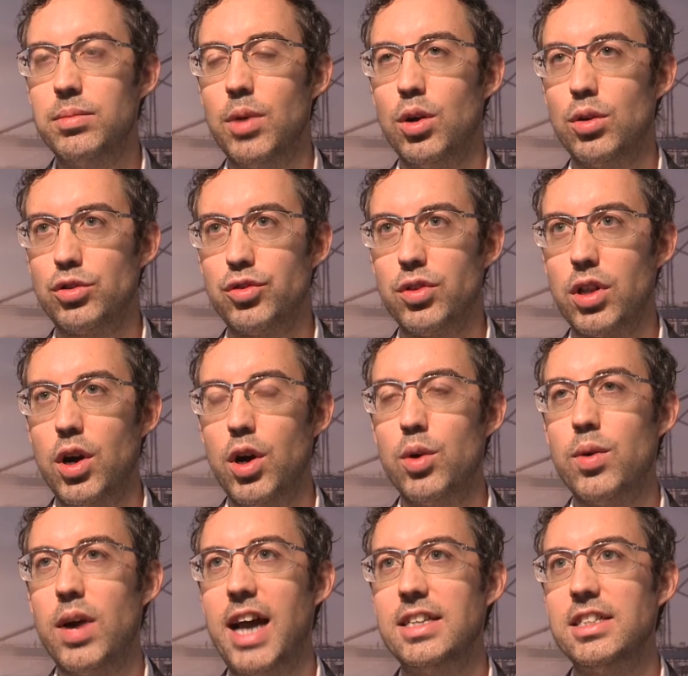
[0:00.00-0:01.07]

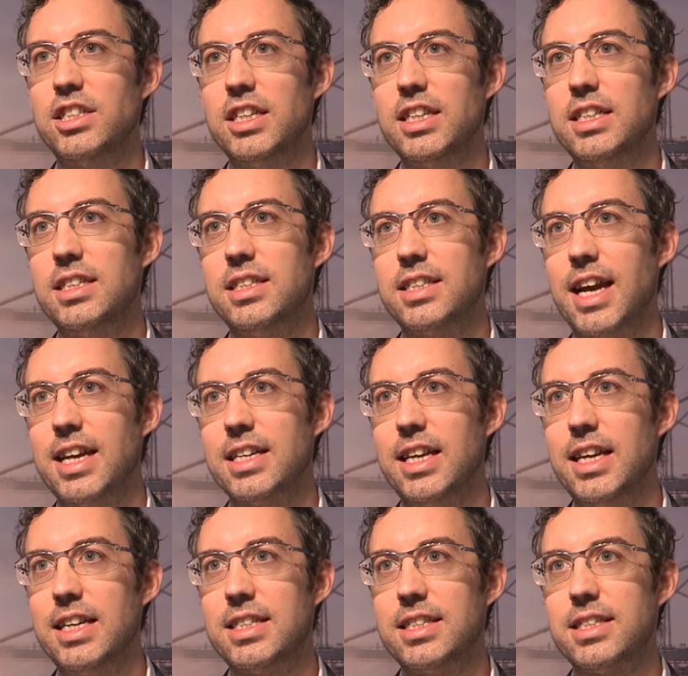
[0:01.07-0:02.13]
ultra-low energy
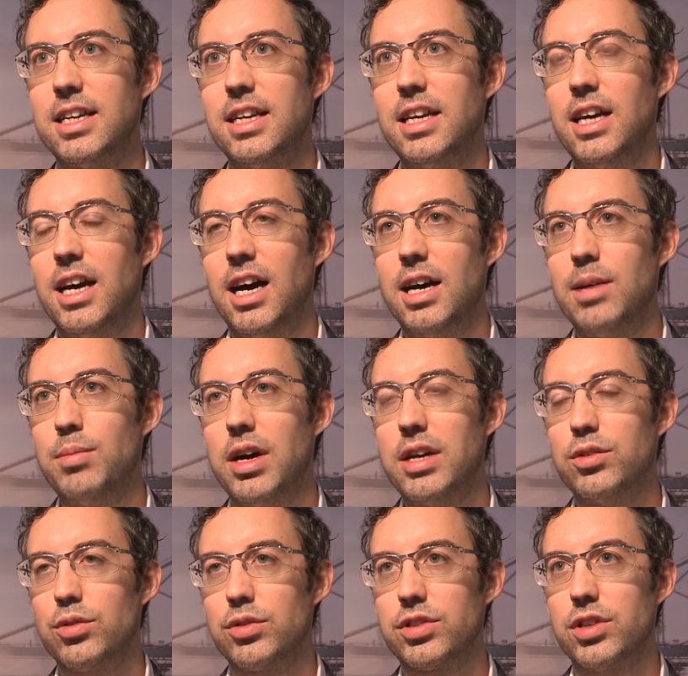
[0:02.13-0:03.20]
techniques,
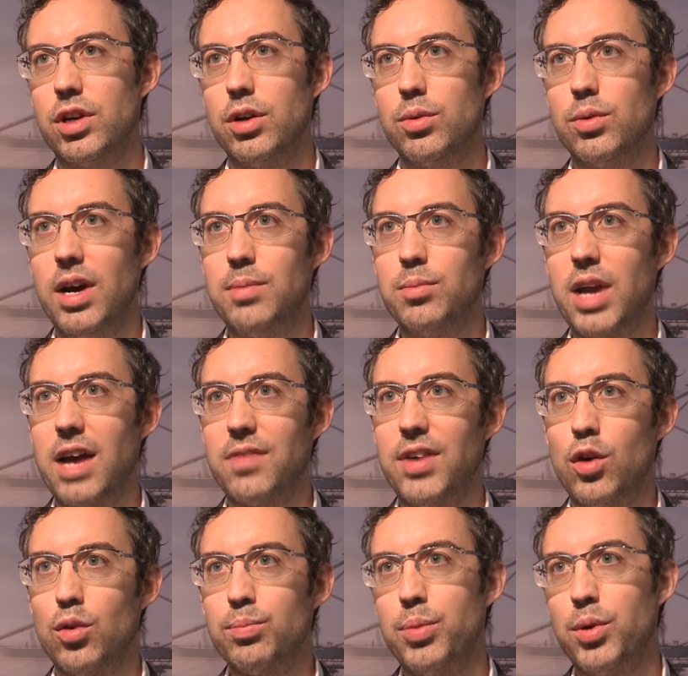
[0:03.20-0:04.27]
and also we have
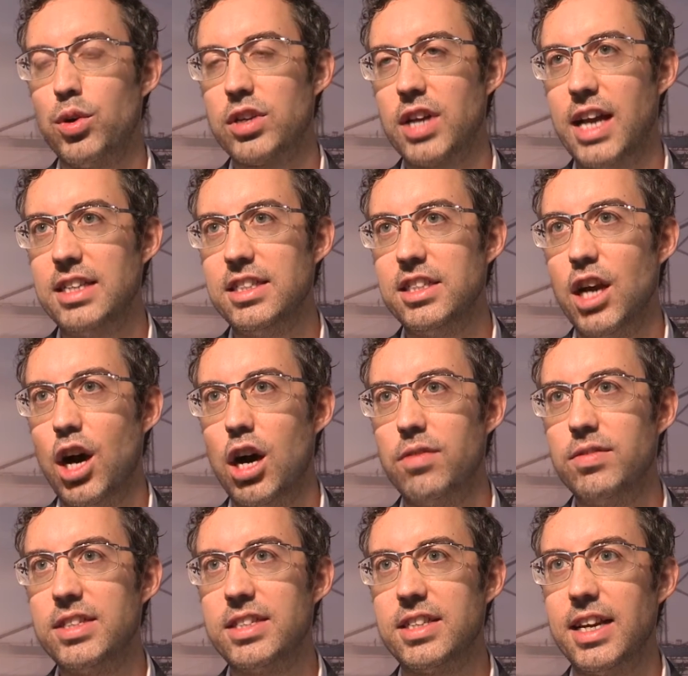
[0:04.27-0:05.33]
onboard energy
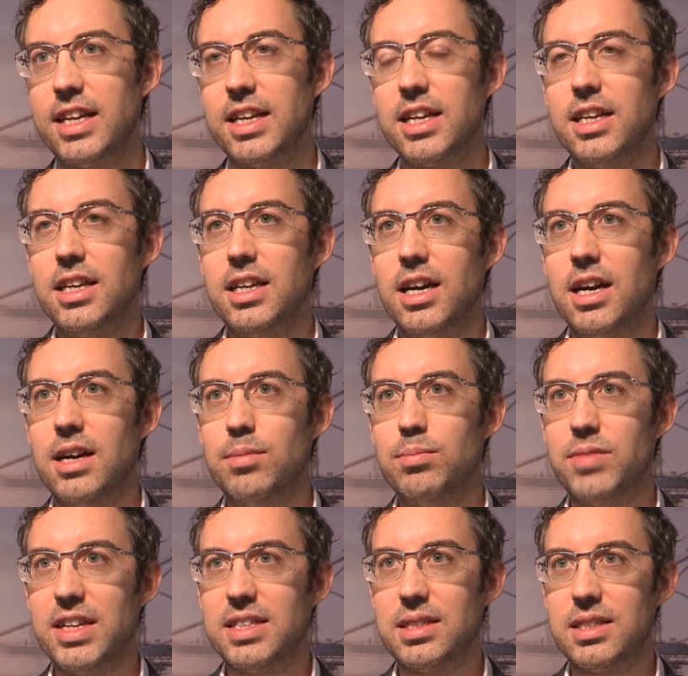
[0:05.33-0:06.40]
harvesting.
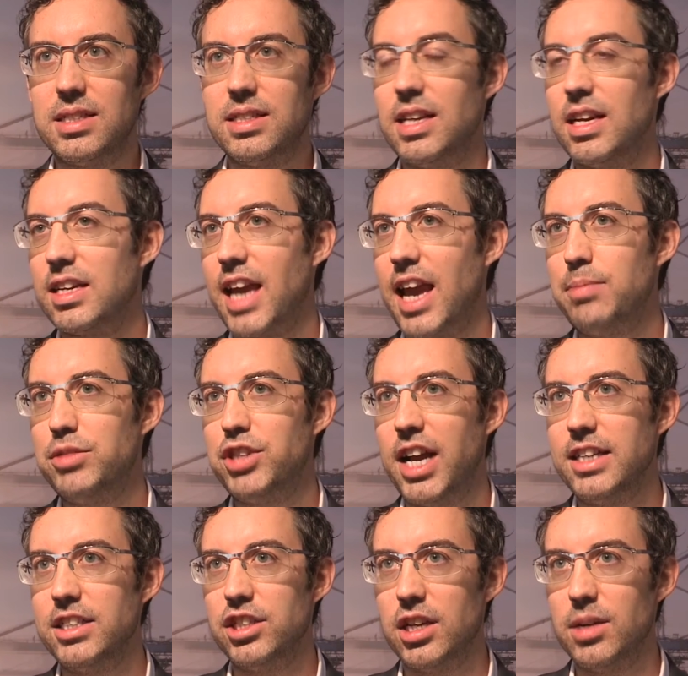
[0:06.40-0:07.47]
This is a game
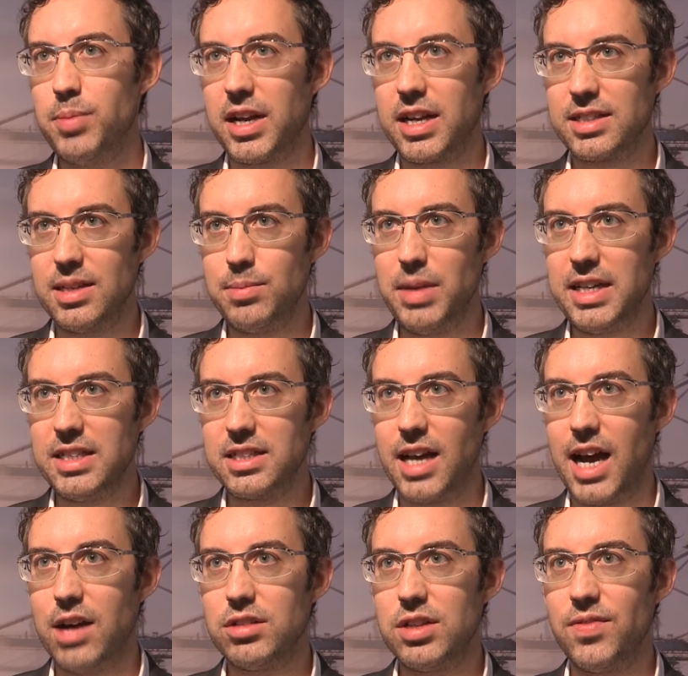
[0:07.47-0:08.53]
changer because it means
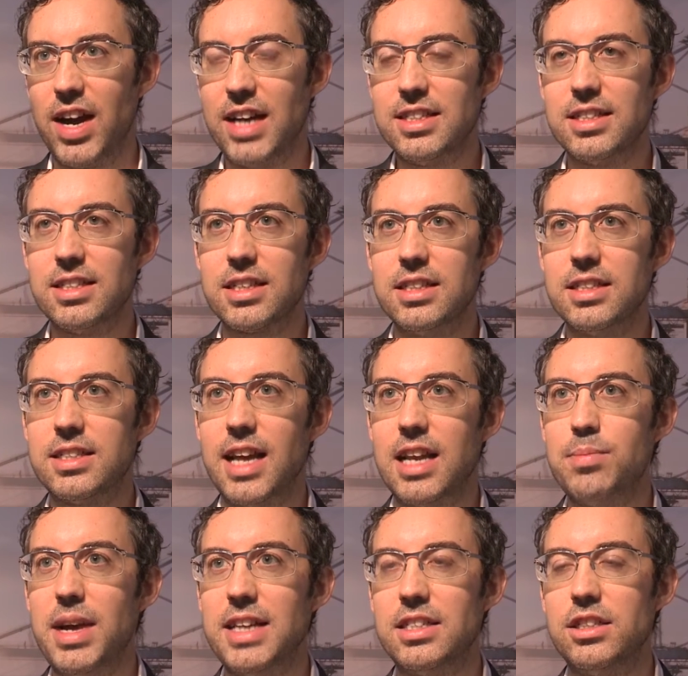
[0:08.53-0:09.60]
that our devices can
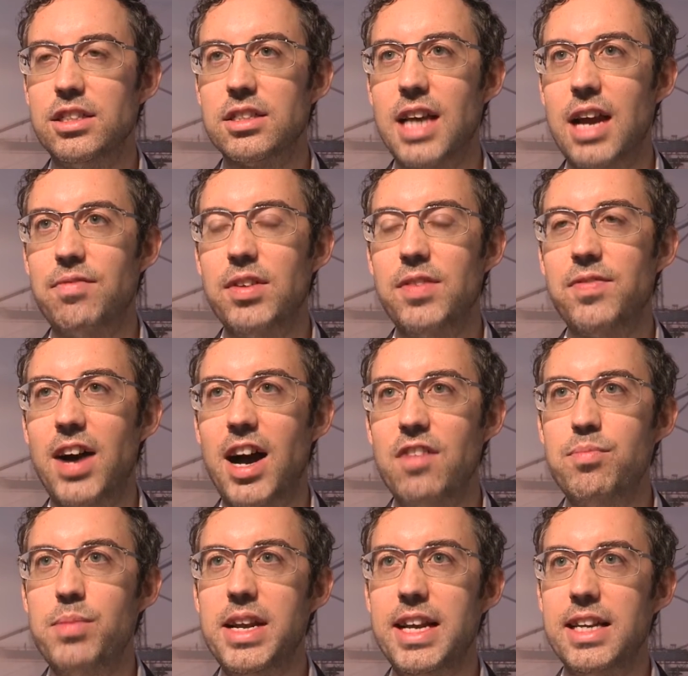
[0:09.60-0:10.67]
send messages every
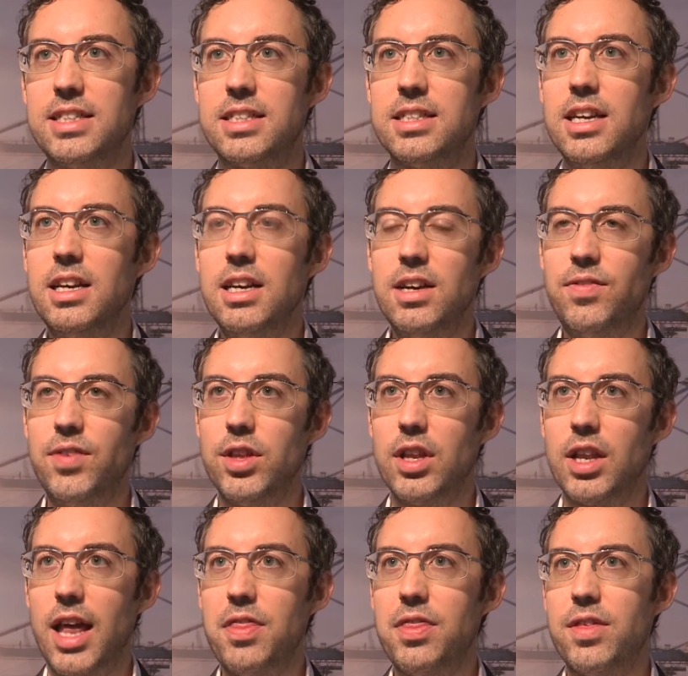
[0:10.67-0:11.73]
5 minutes for the
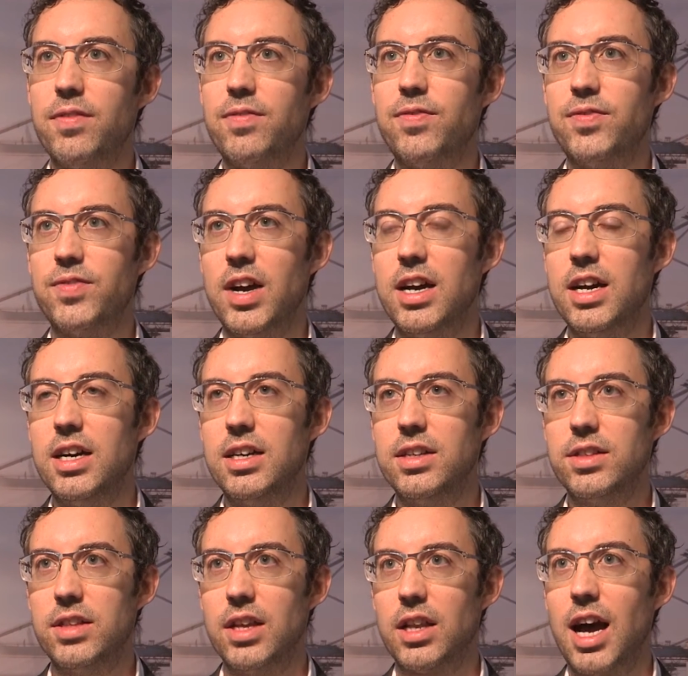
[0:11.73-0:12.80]
length
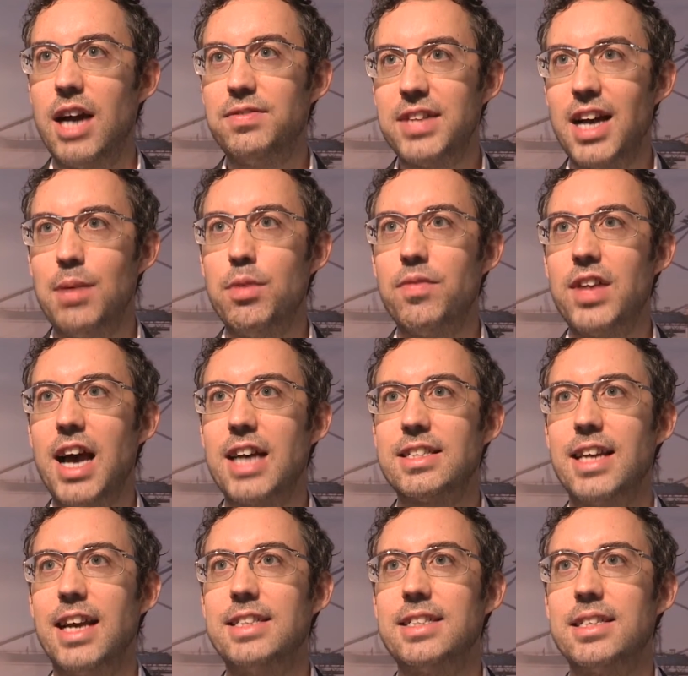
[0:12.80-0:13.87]
of the lifetime of the
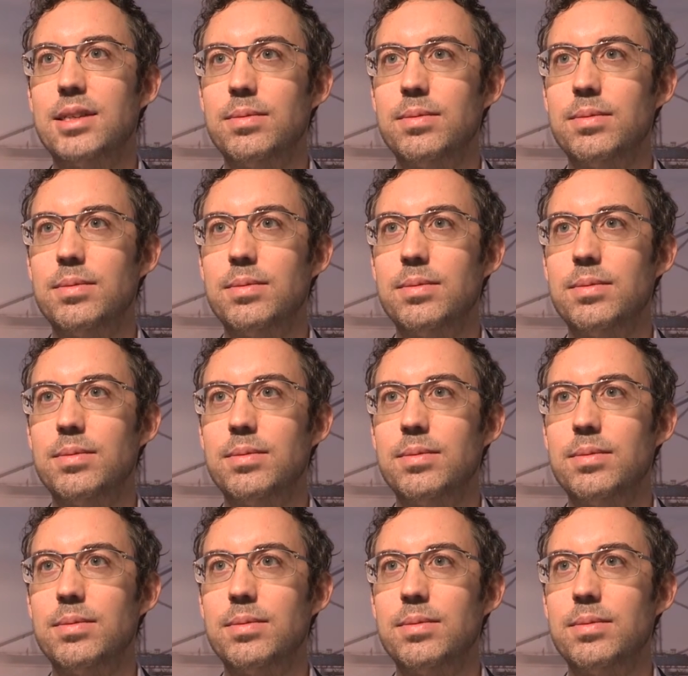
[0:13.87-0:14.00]
asset.